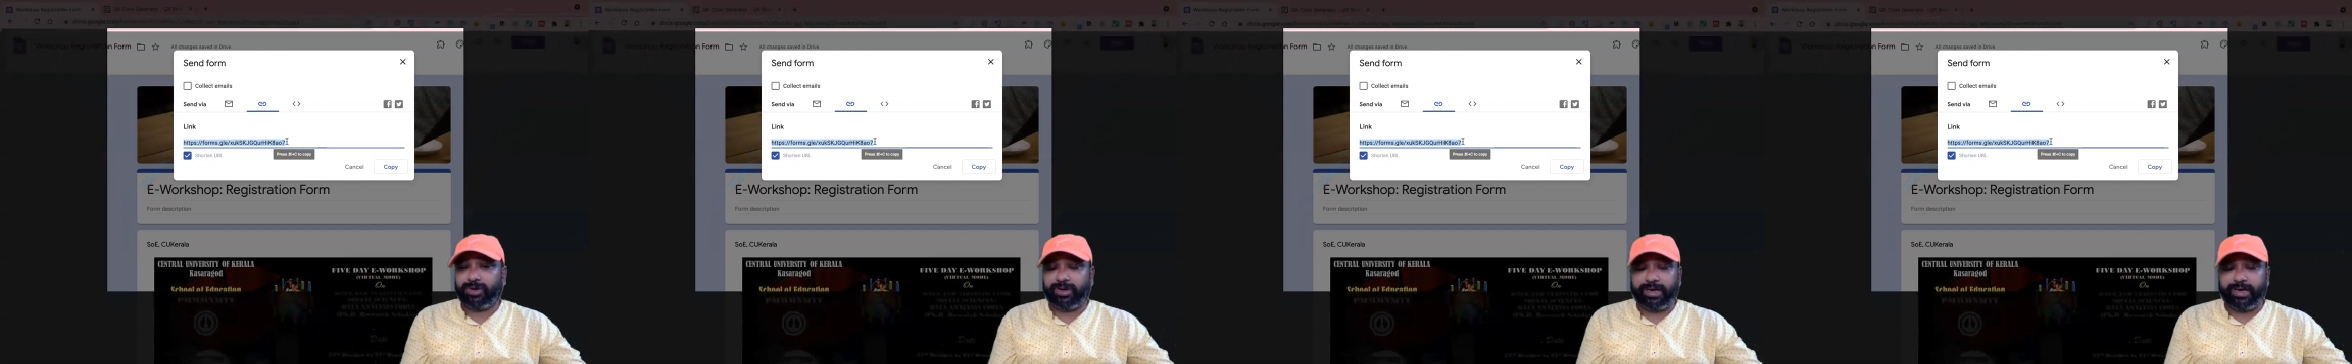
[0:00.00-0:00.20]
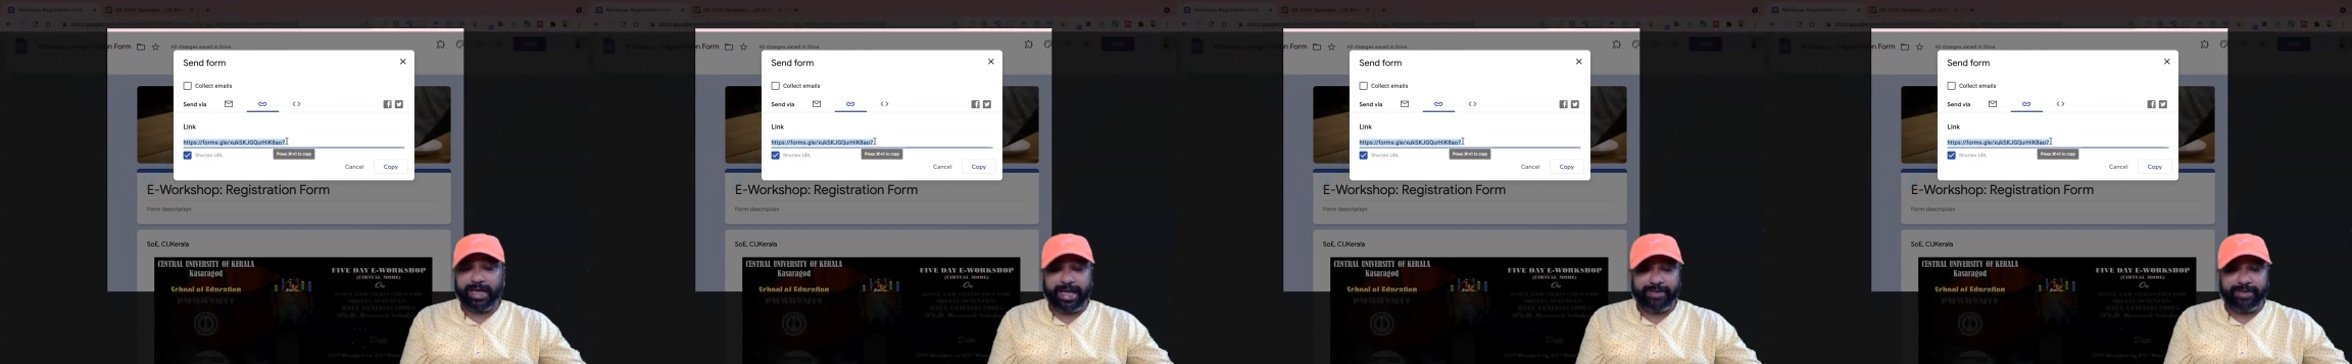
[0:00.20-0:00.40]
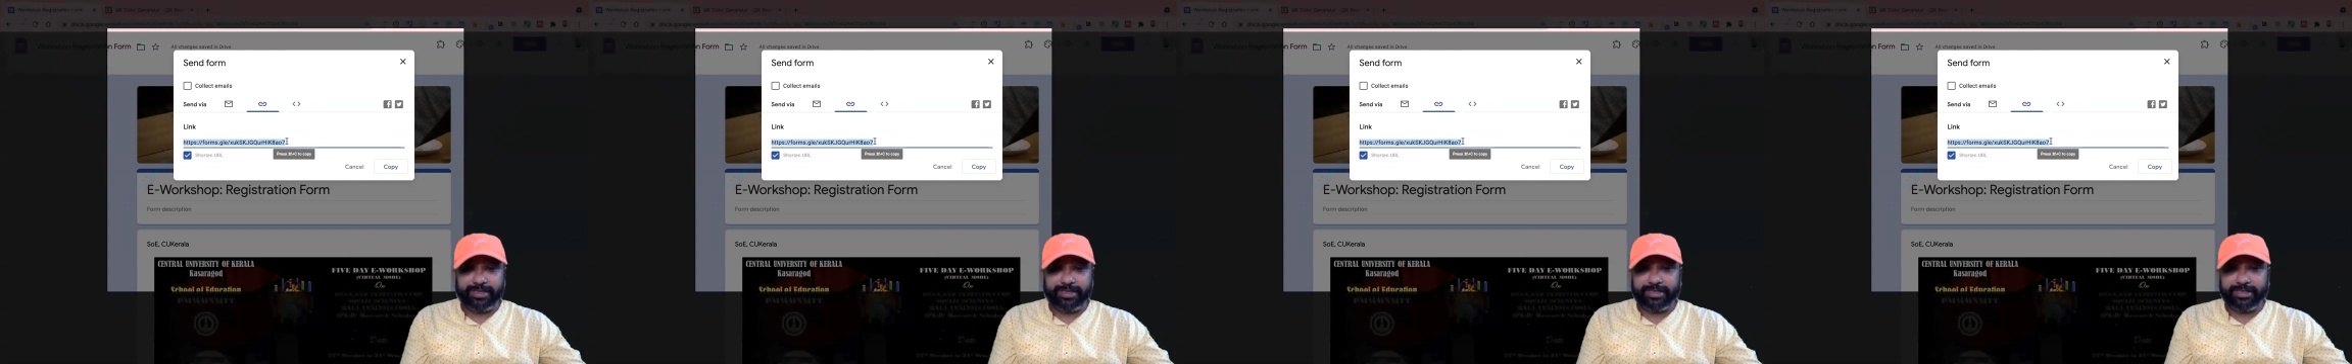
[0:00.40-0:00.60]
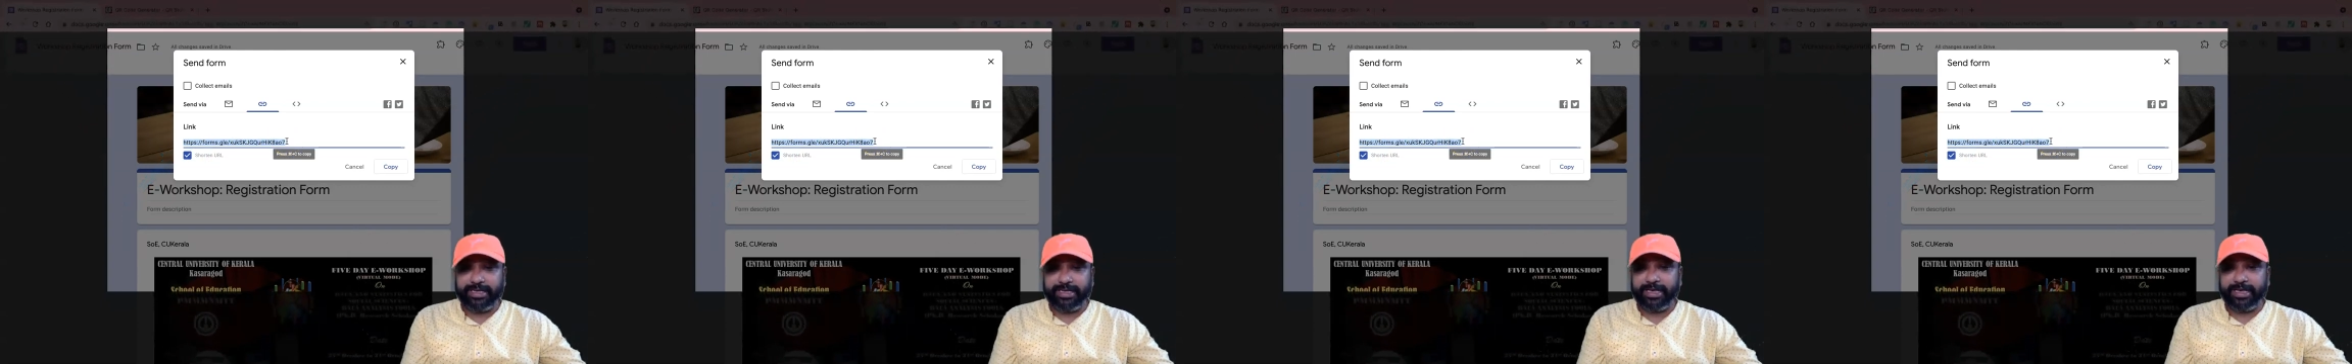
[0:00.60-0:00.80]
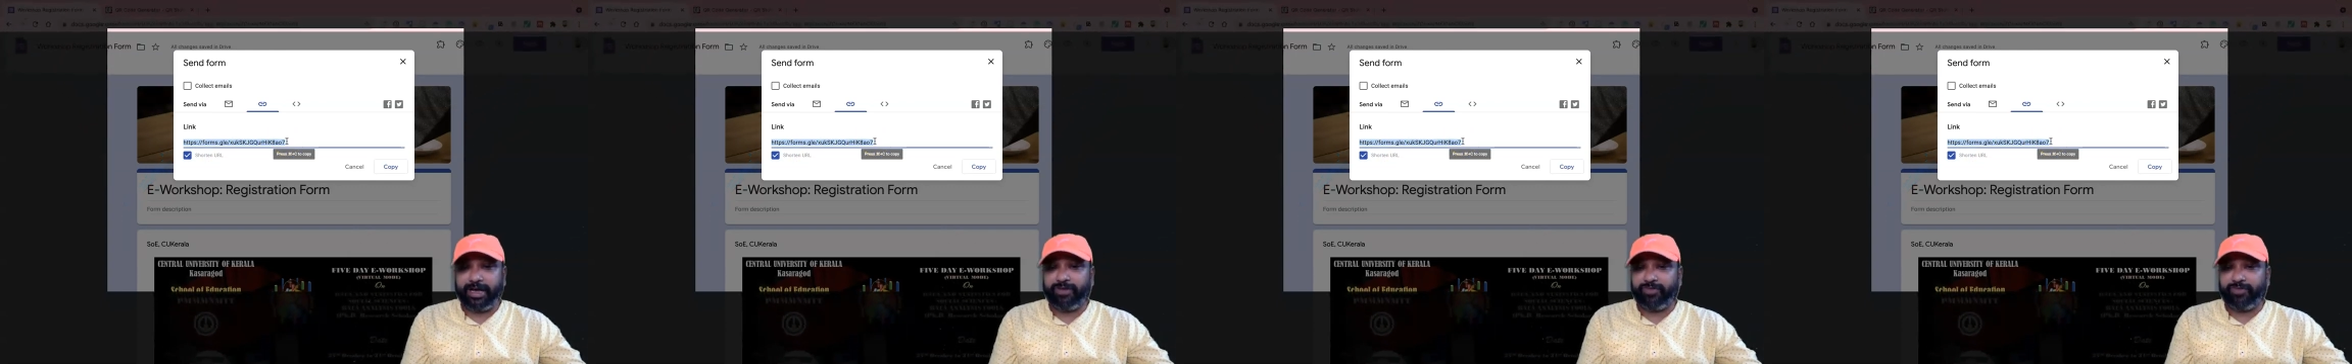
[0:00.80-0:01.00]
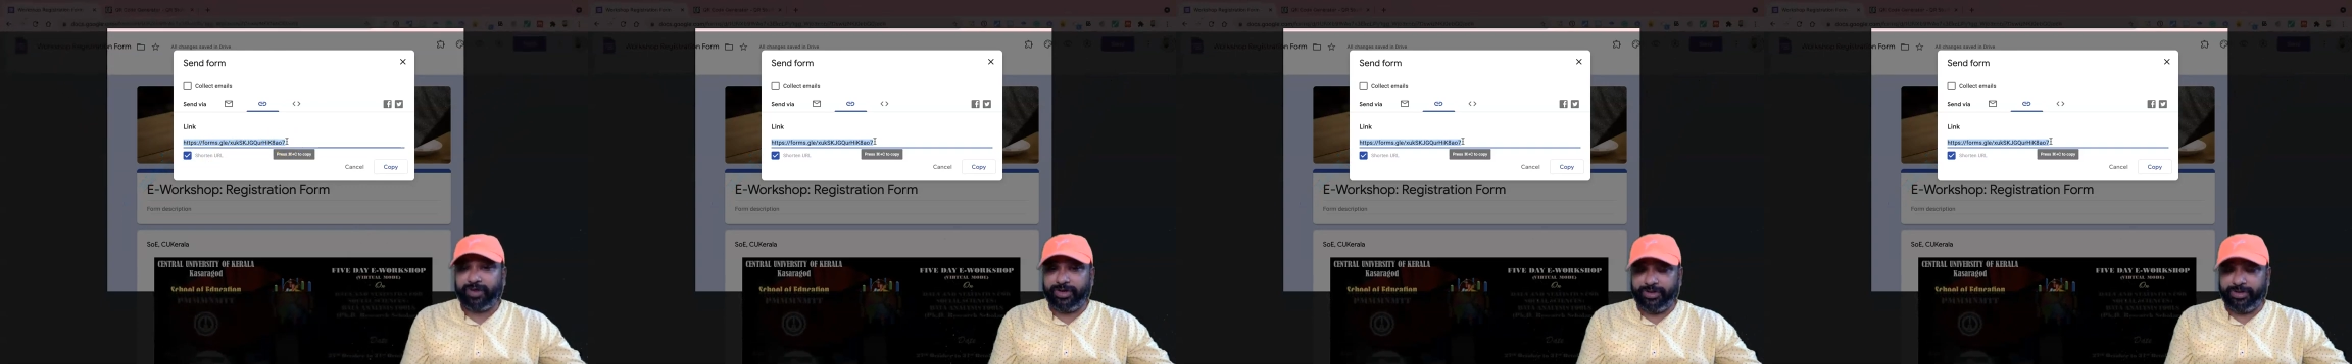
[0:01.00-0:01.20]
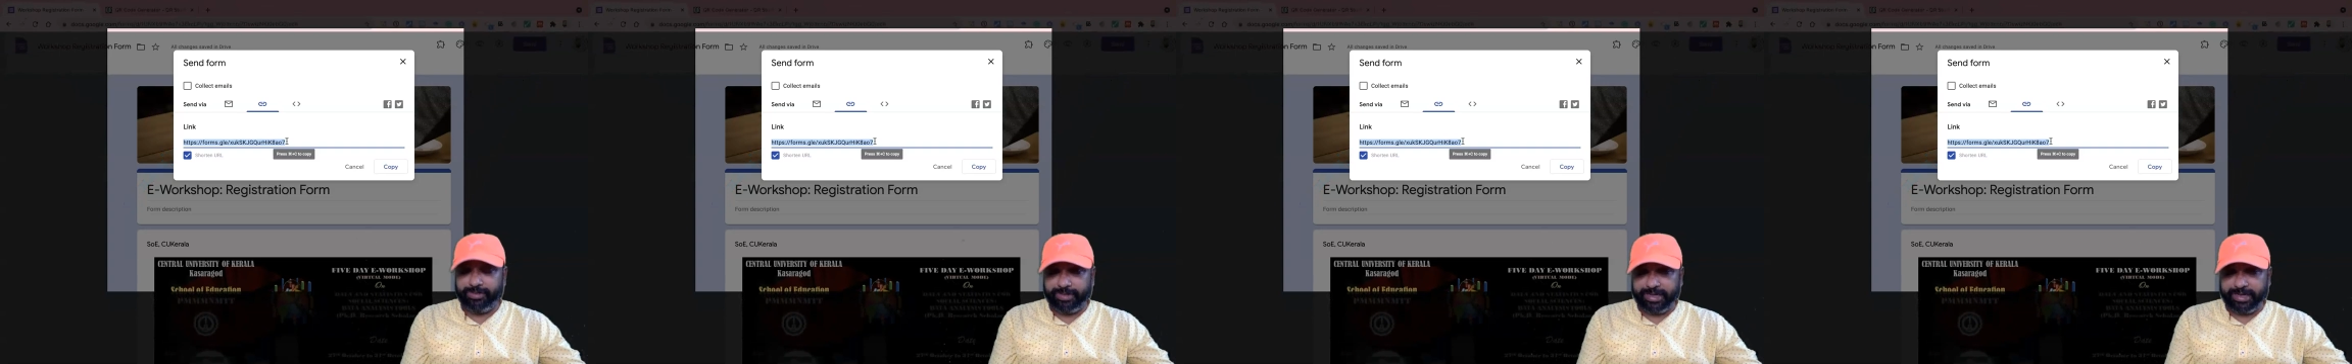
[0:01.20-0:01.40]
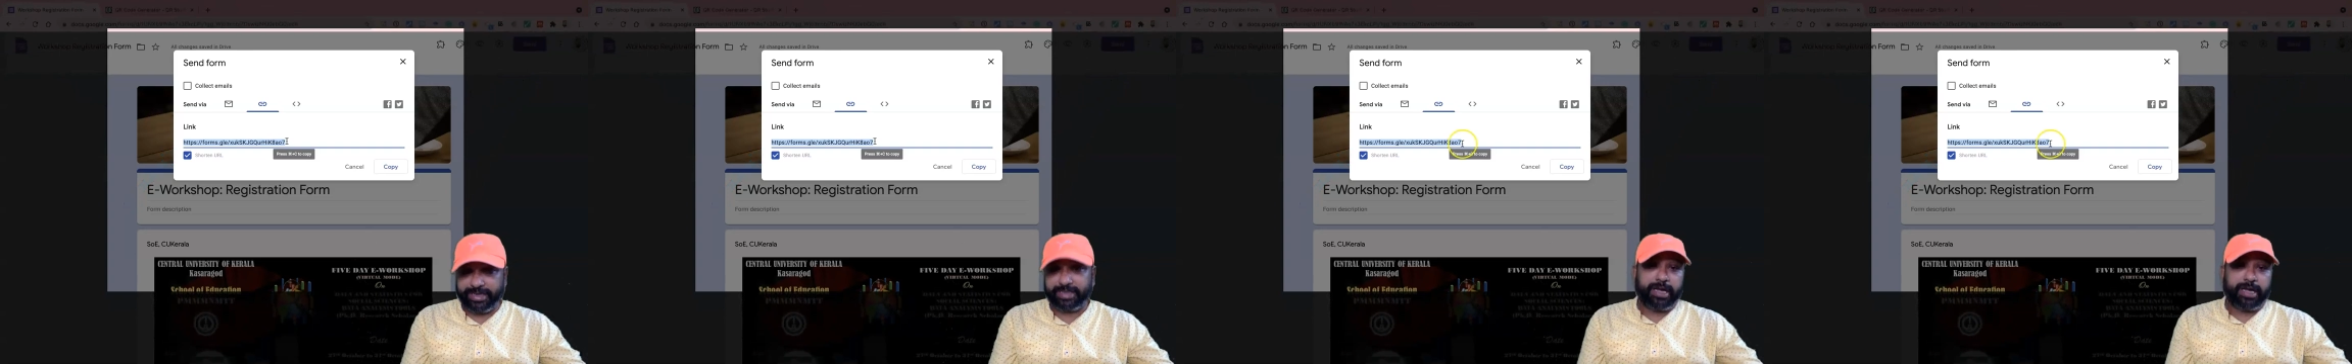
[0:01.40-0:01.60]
having the alphanumeric.